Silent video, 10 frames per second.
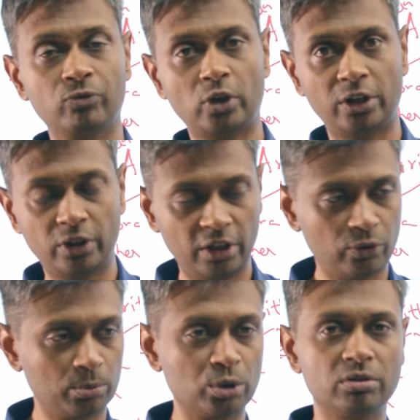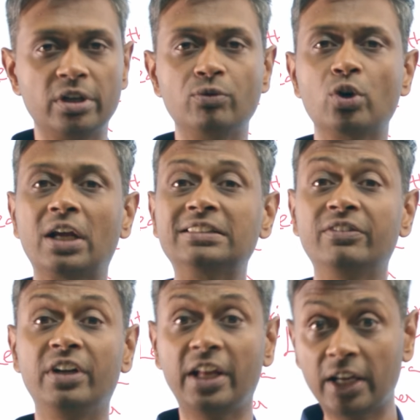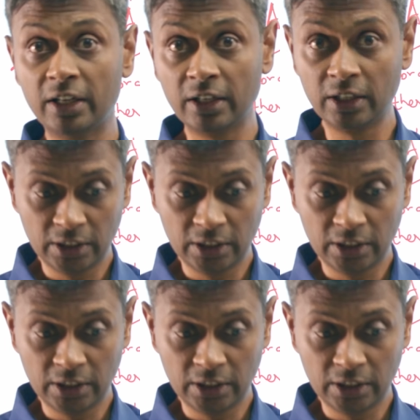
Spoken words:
I had to read for about 3-4 hours every day.